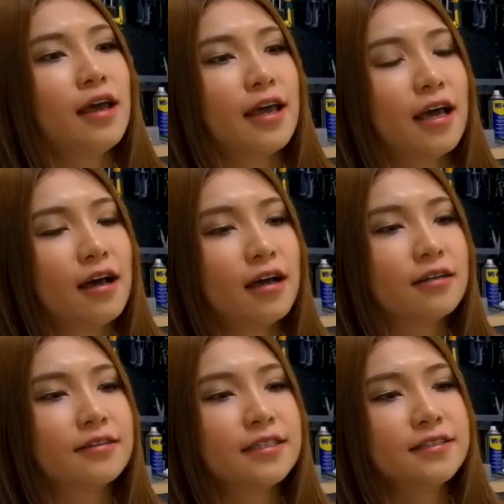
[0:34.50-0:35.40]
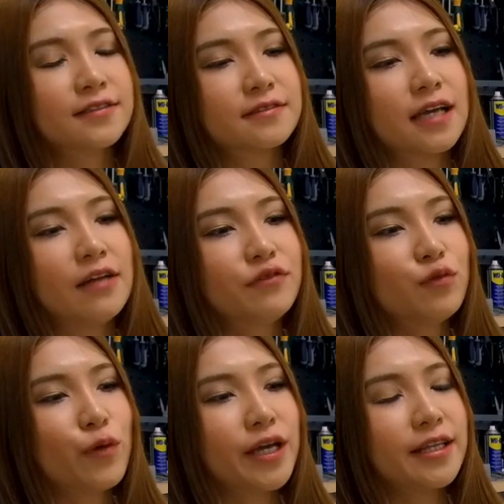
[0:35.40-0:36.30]
Uh, this
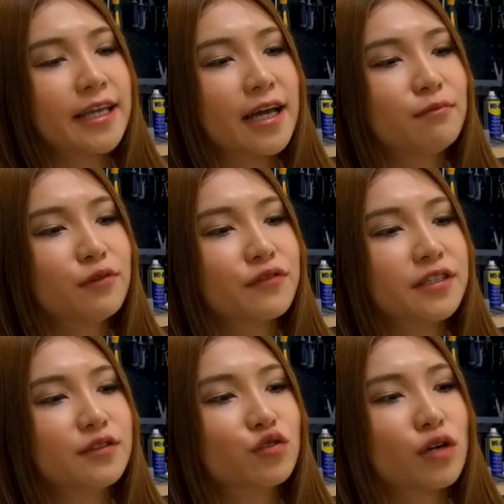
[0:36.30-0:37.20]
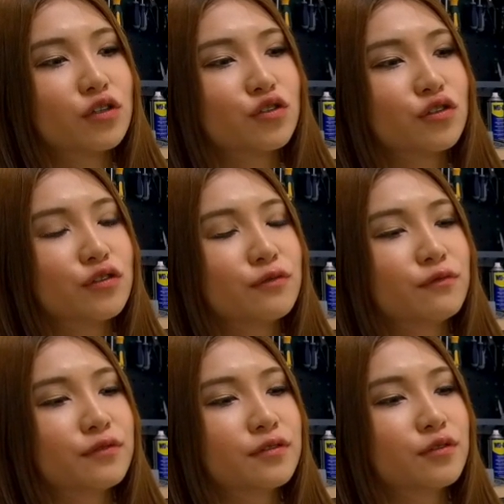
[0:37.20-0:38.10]
counterweight, they come with the instruction
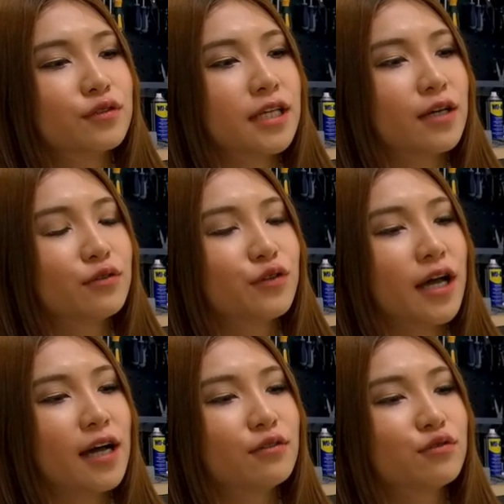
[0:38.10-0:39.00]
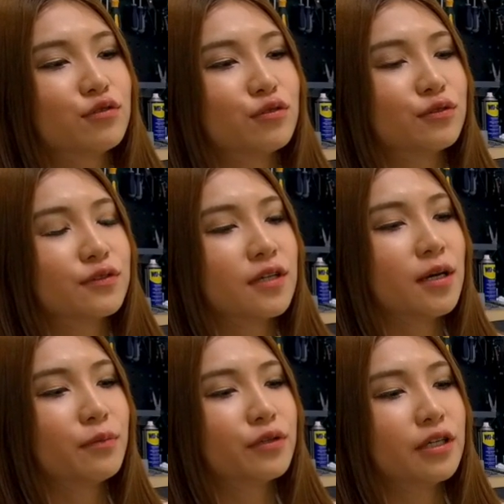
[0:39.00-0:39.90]
to tell you how to
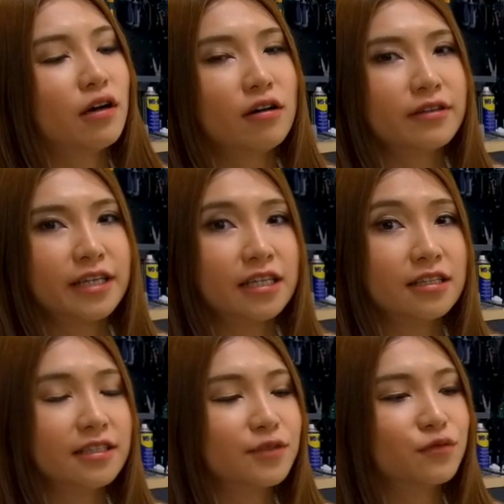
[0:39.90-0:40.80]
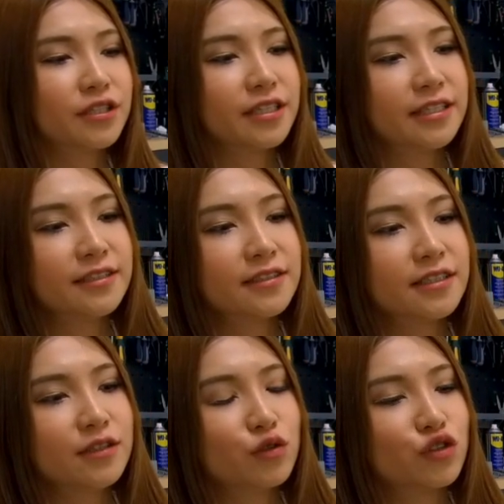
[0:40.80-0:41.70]
put it on and it's very easy
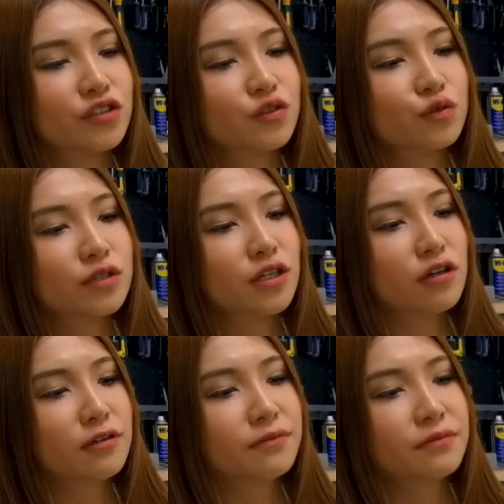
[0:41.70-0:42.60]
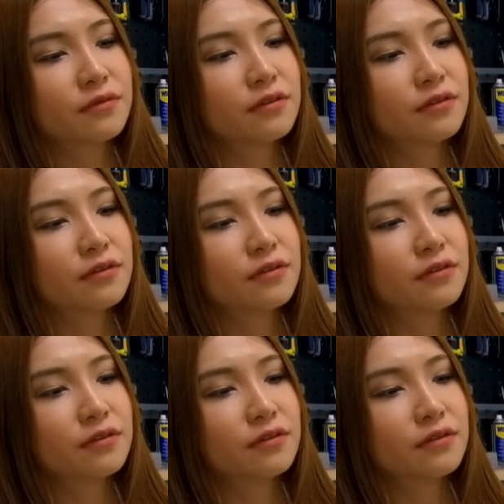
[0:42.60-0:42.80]
you just screw it on